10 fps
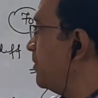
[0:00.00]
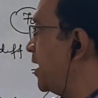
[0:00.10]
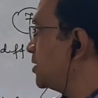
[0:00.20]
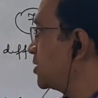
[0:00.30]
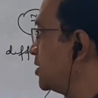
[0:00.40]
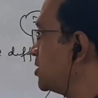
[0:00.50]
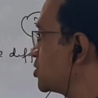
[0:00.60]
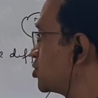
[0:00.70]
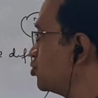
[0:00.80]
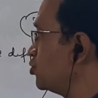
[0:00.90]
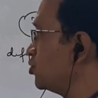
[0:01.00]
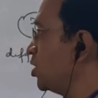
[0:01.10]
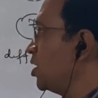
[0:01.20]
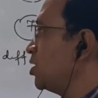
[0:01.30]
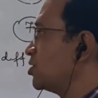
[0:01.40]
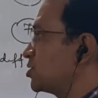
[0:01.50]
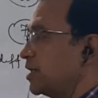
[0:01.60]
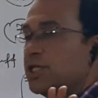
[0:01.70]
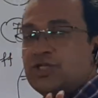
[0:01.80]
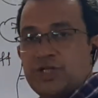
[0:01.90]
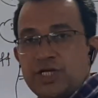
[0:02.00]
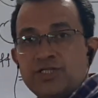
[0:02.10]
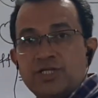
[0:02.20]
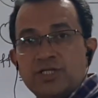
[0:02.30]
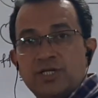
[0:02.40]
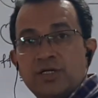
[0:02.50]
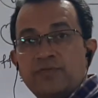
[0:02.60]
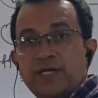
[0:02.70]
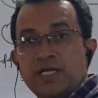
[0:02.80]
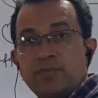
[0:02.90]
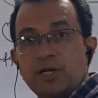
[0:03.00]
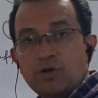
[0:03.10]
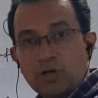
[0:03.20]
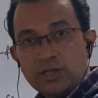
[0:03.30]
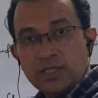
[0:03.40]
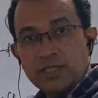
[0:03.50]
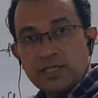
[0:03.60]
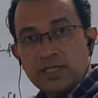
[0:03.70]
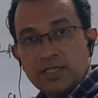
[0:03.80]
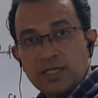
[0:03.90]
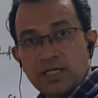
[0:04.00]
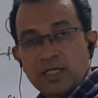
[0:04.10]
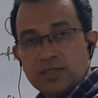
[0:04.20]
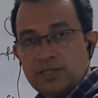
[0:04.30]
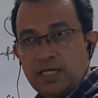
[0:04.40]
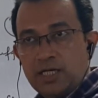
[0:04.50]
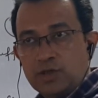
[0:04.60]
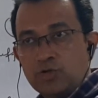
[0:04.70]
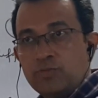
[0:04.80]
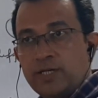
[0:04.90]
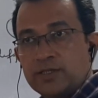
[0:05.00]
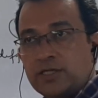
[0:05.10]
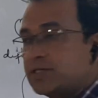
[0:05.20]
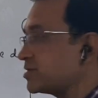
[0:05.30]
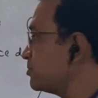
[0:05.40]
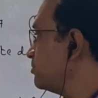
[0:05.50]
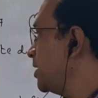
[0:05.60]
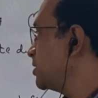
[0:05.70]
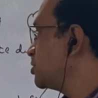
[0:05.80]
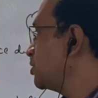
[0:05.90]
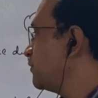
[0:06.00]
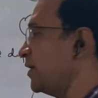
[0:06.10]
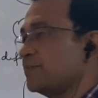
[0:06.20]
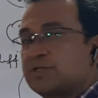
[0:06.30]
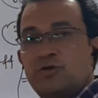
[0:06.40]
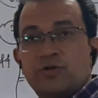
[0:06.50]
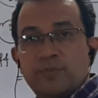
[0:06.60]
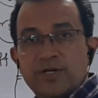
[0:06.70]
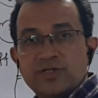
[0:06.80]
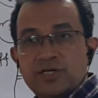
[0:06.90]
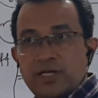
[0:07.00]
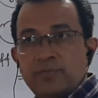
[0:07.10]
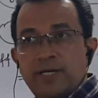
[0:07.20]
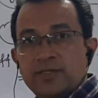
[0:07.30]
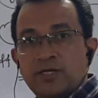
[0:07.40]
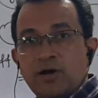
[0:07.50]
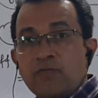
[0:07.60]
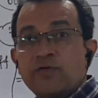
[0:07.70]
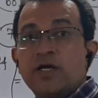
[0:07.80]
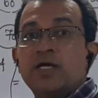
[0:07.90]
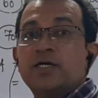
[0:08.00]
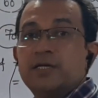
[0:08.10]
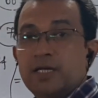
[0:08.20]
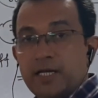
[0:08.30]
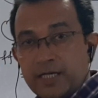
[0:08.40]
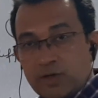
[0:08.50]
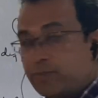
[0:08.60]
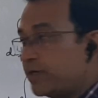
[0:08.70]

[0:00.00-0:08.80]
methods to study change in the variable quantity. There are two methods, method of absolute measure and method of relative